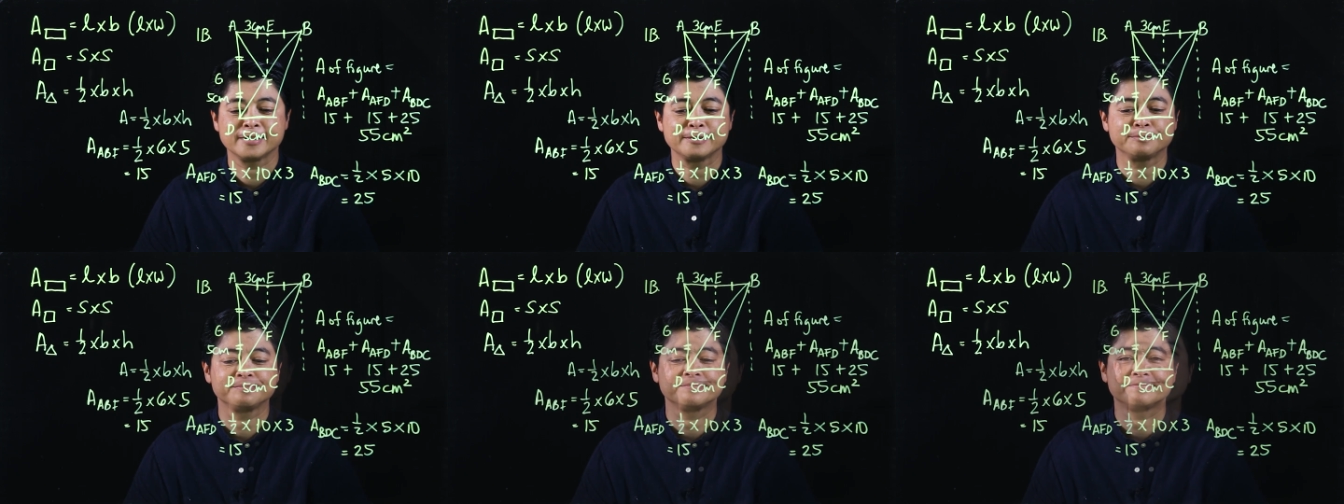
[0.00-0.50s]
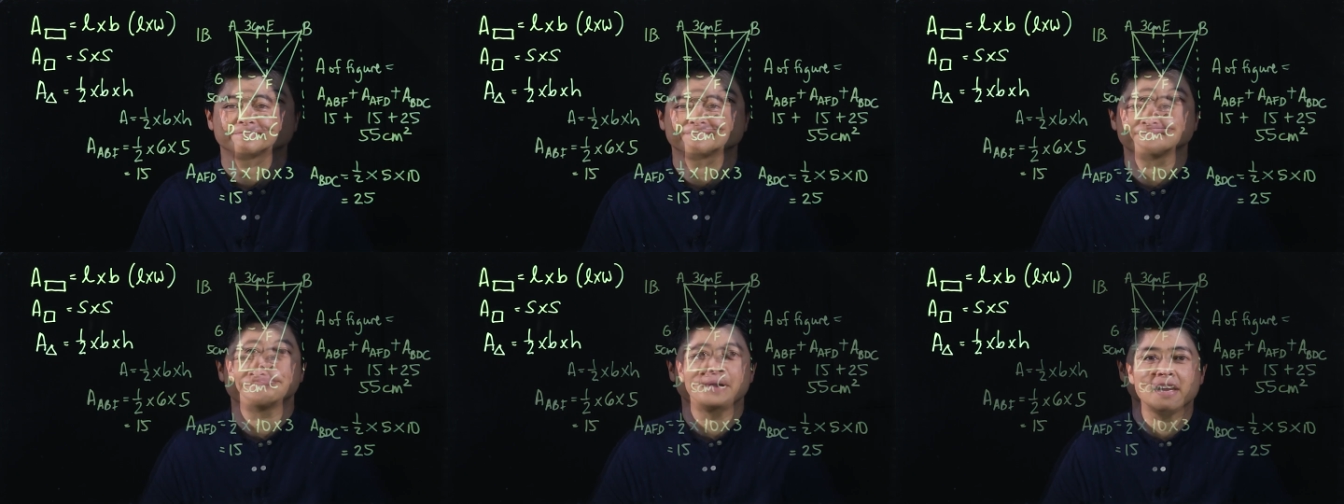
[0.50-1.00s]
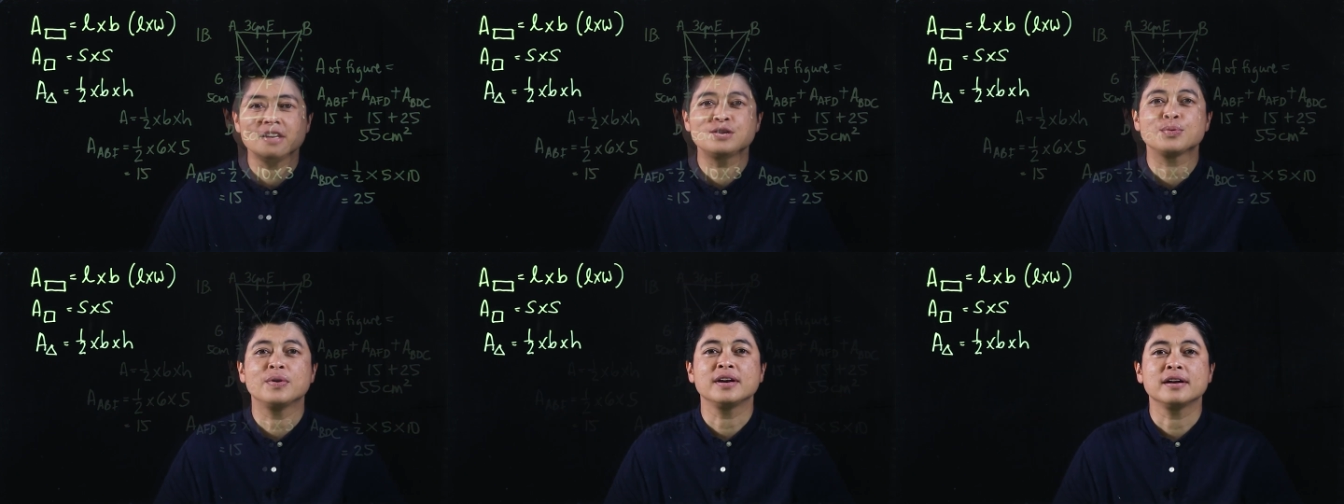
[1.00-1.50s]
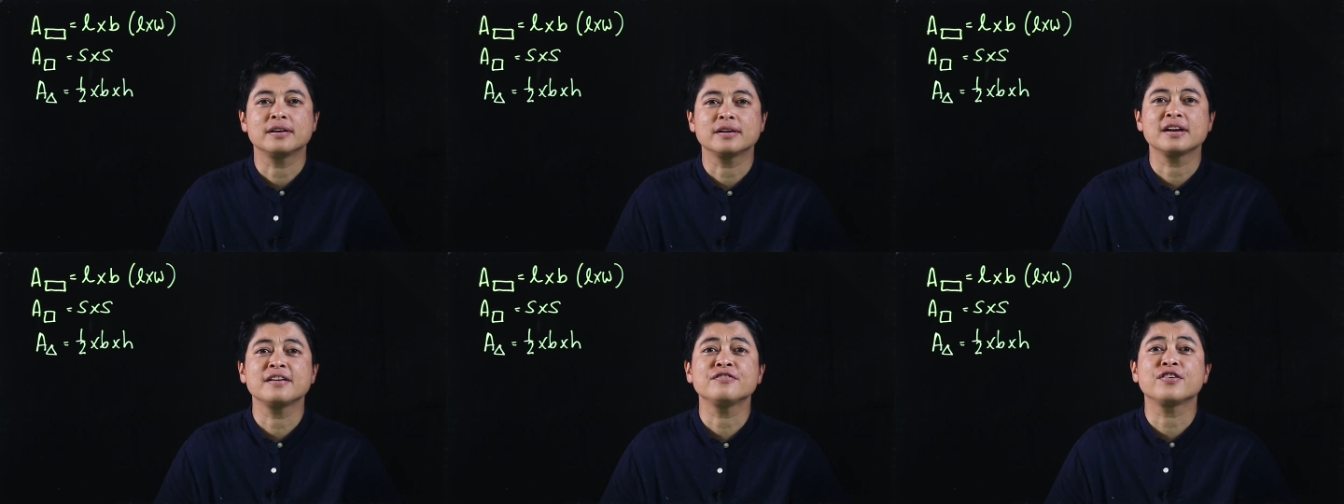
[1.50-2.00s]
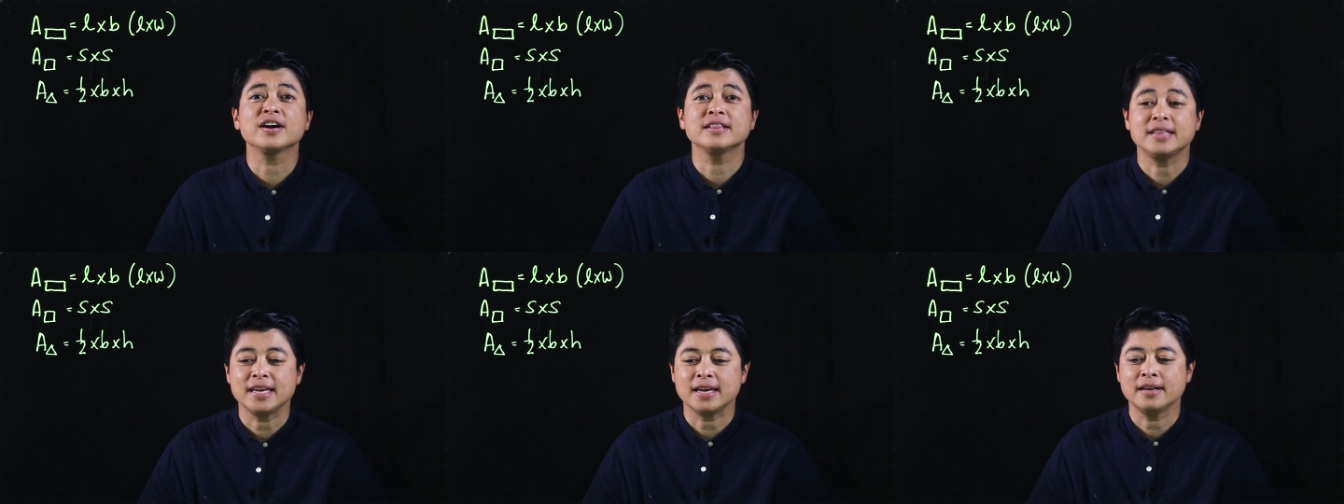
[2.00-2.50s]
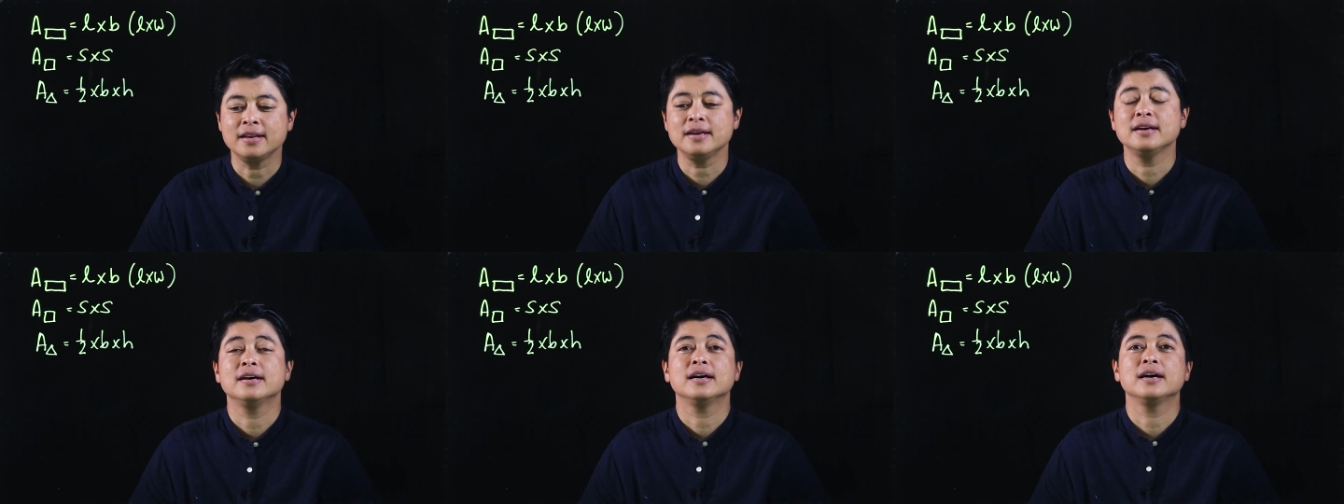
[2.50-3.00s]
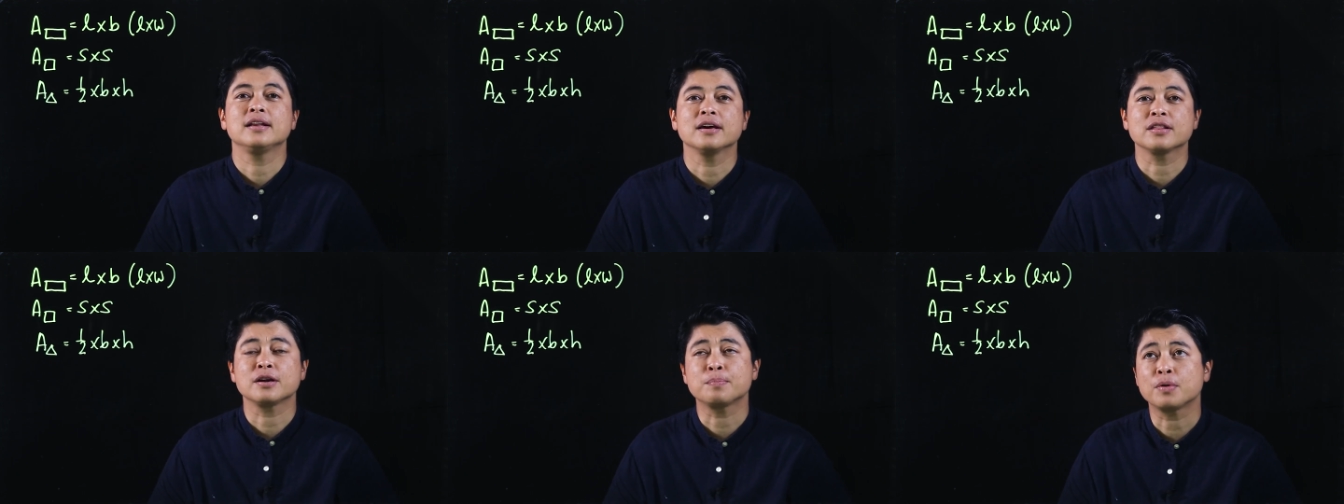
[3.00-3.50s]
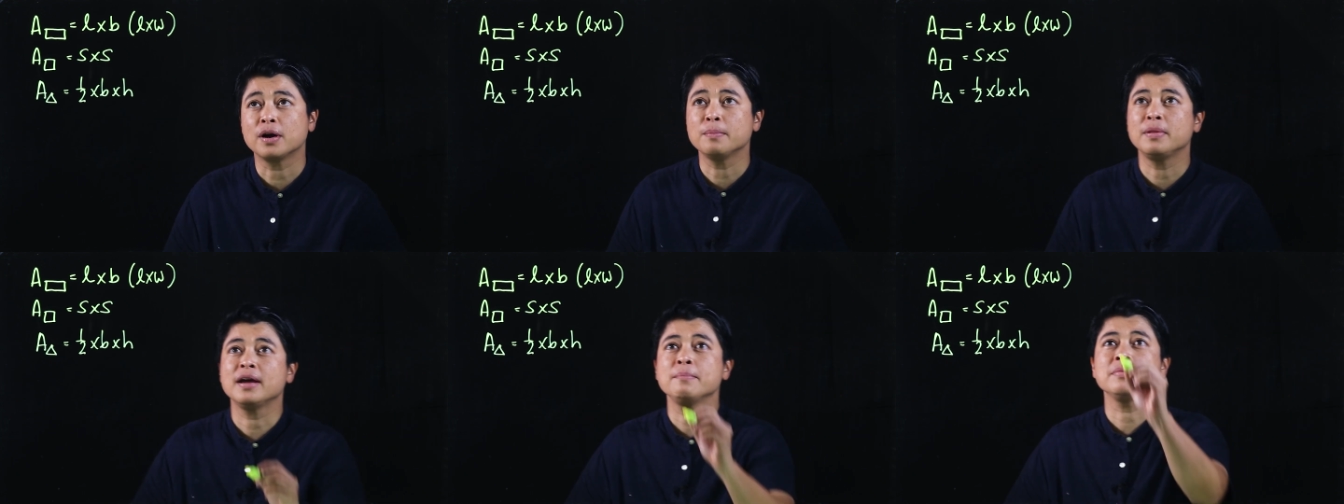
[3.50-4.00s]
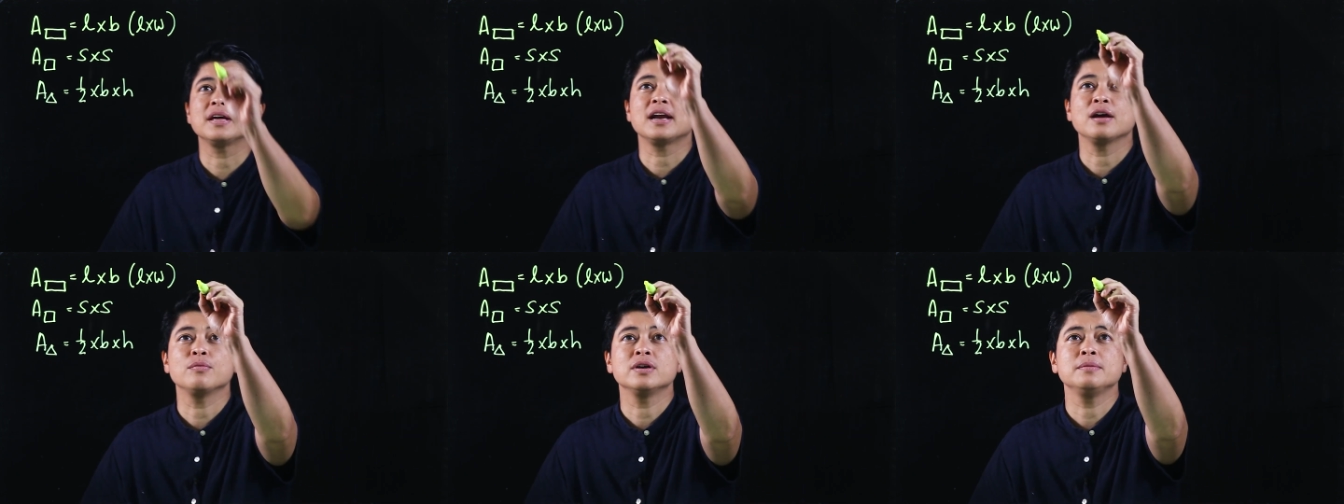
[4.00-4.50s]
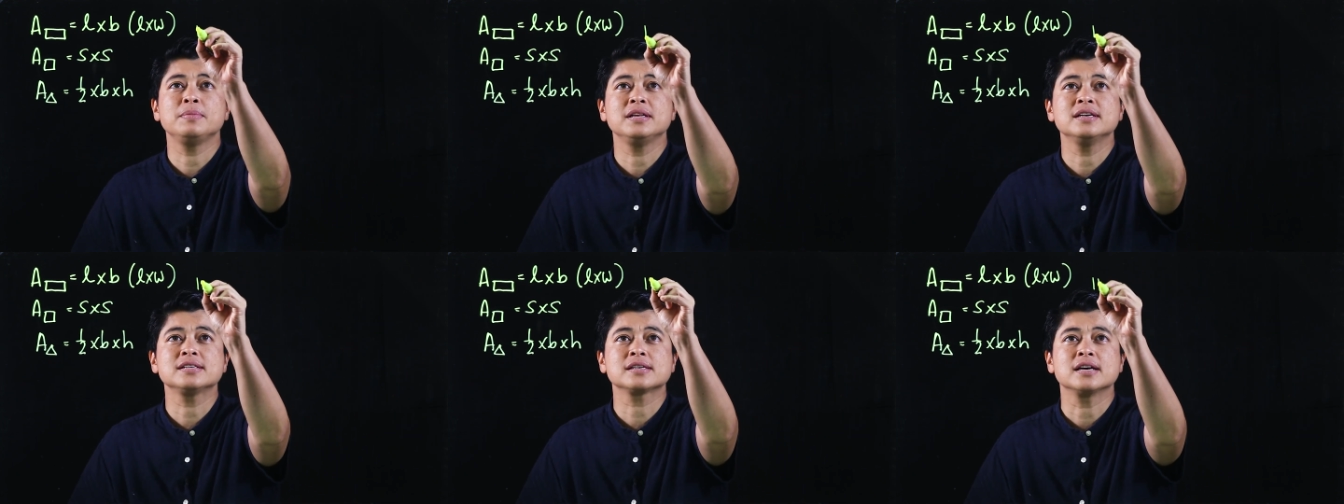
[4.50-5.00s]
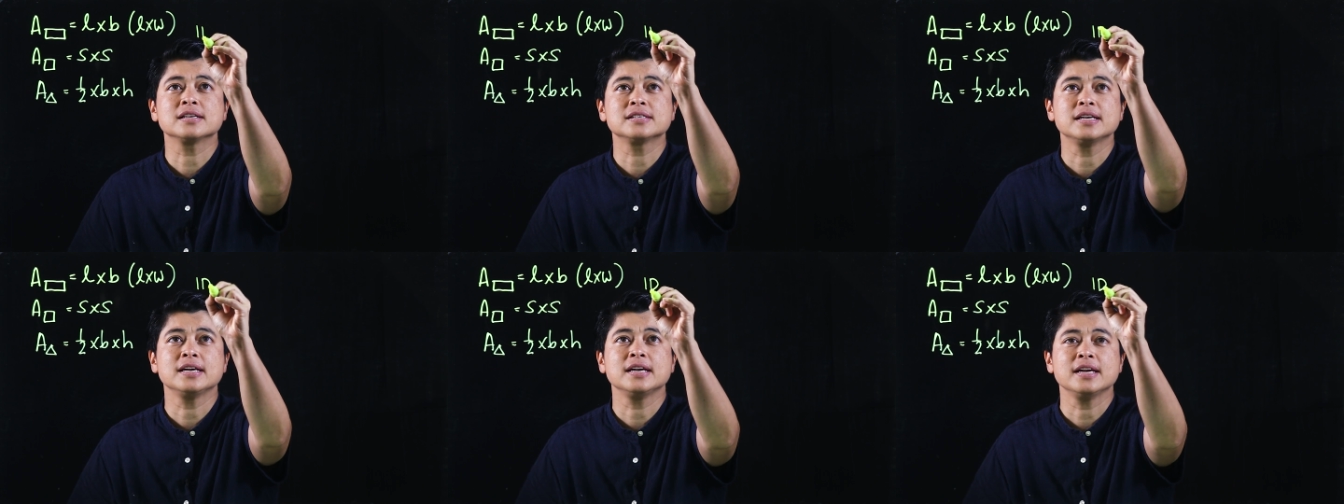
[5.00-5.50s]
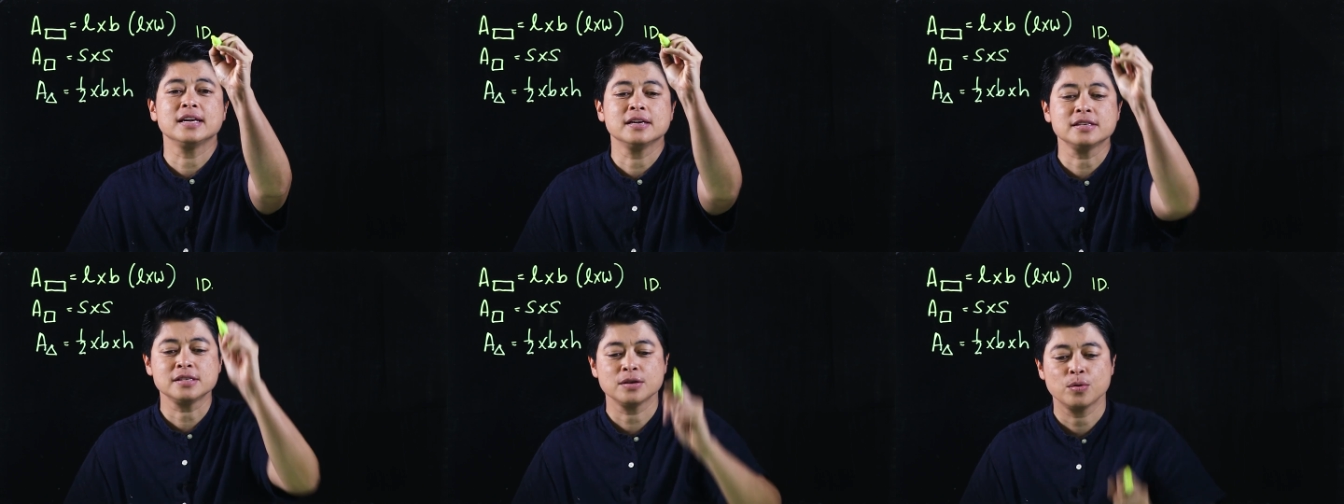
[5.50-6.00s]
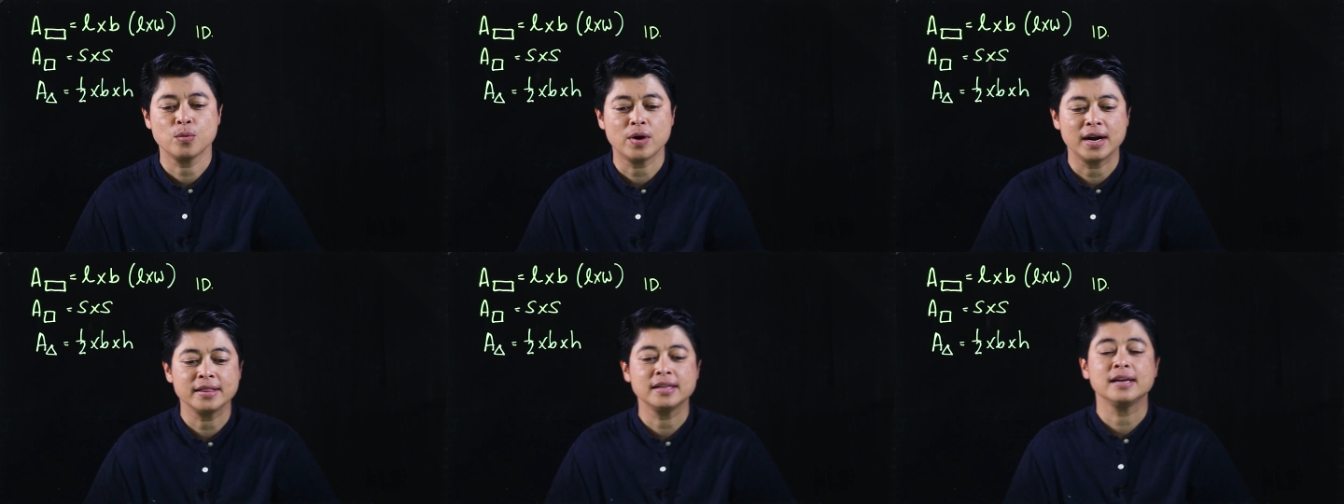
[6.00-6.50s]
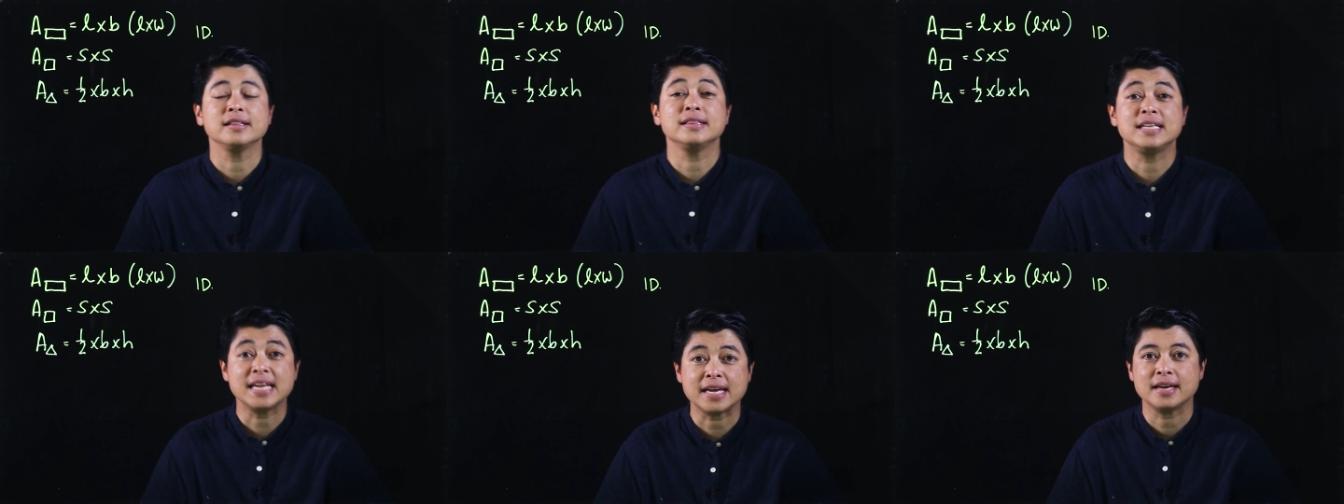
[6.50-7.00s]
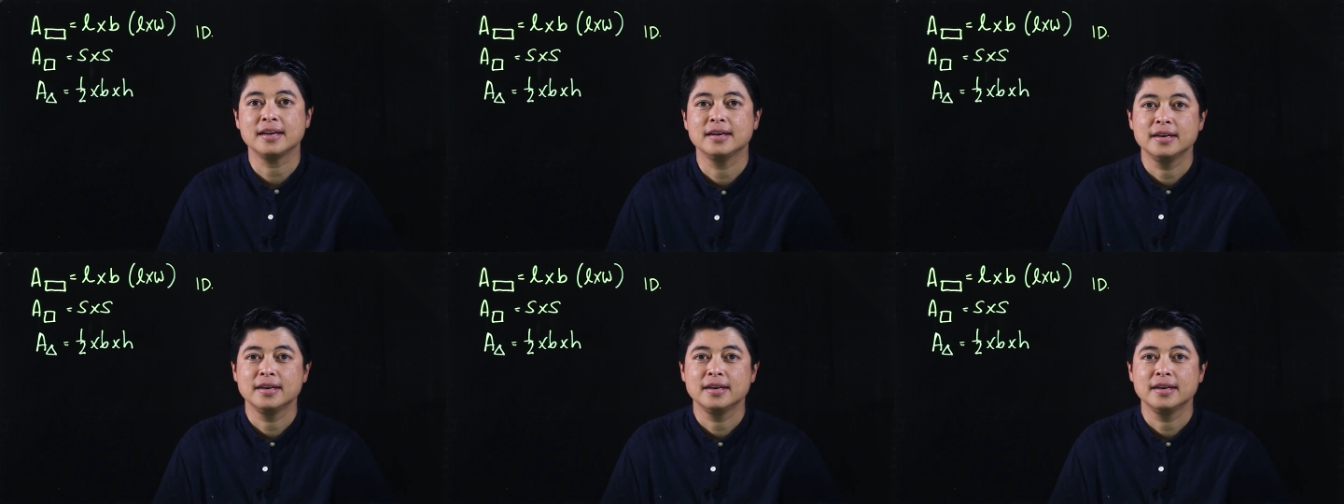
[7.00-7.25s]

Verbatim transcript: Moving on to page 114, another problem that I will be discussing is 1D.